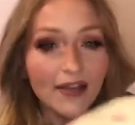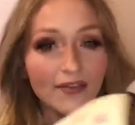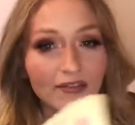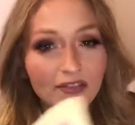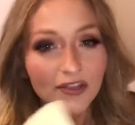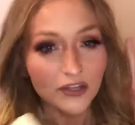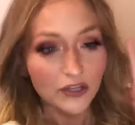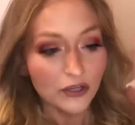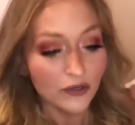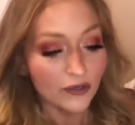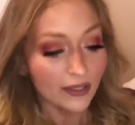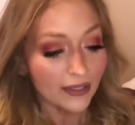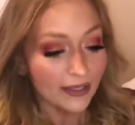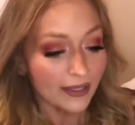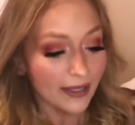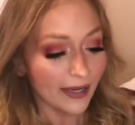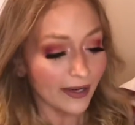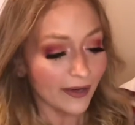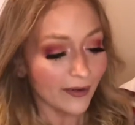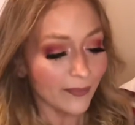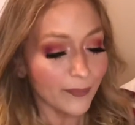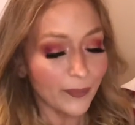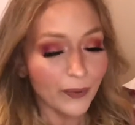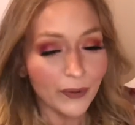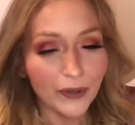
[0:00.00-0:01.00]
that you can kind
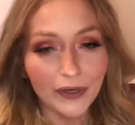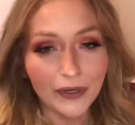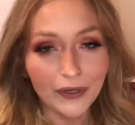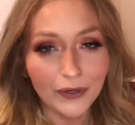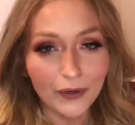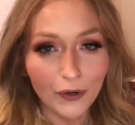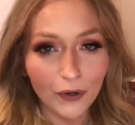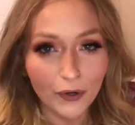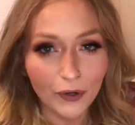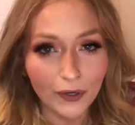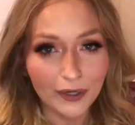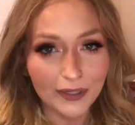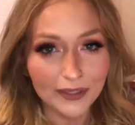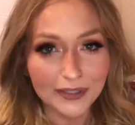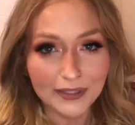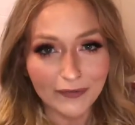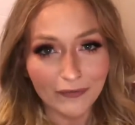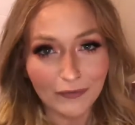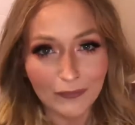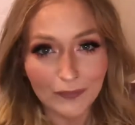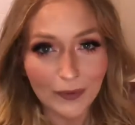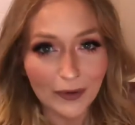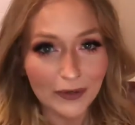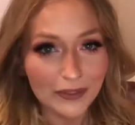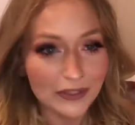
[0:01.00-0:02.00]
of put on
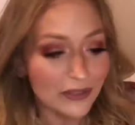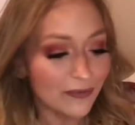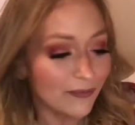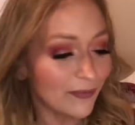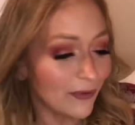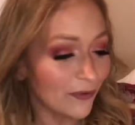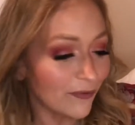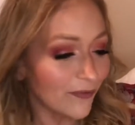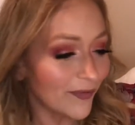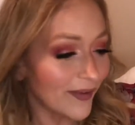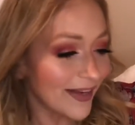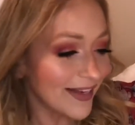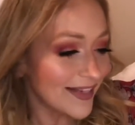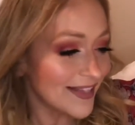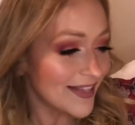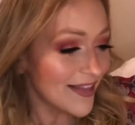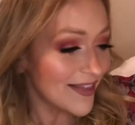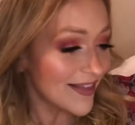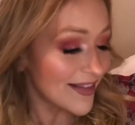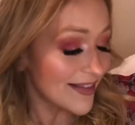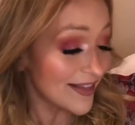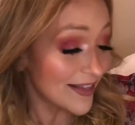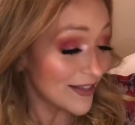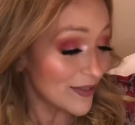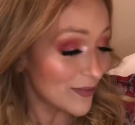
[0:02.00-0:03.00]
different parts of your face. I
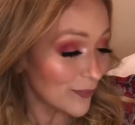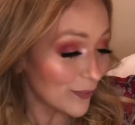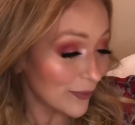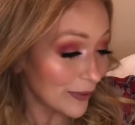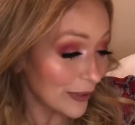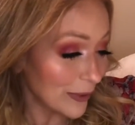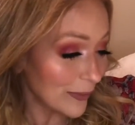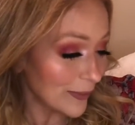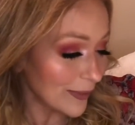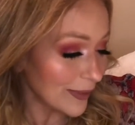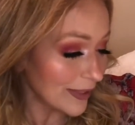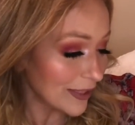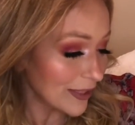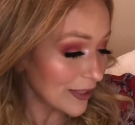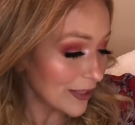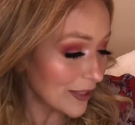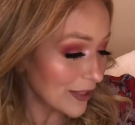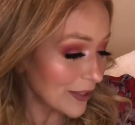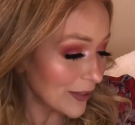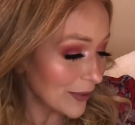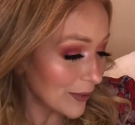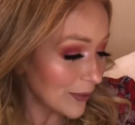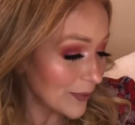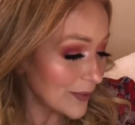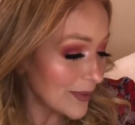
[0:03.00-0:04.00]
think that's really, really
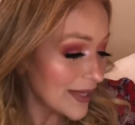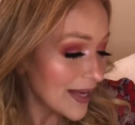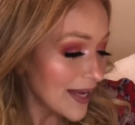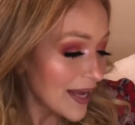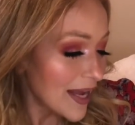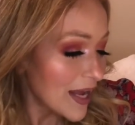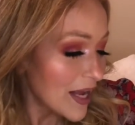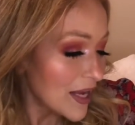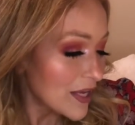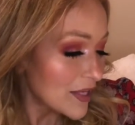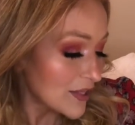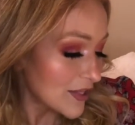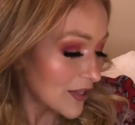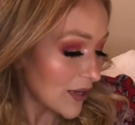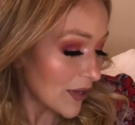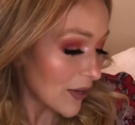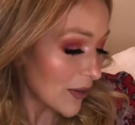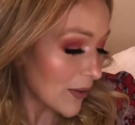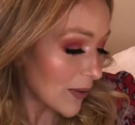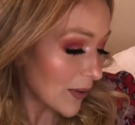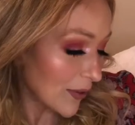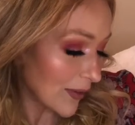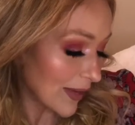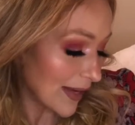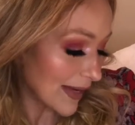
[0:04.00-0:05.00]
cute. So,
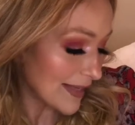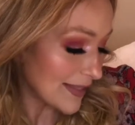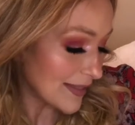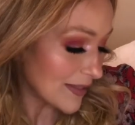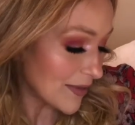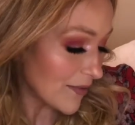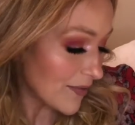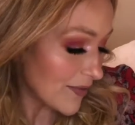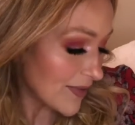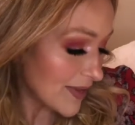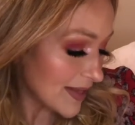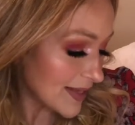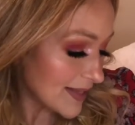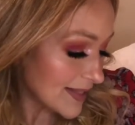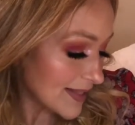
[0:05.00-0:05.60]
okay, so this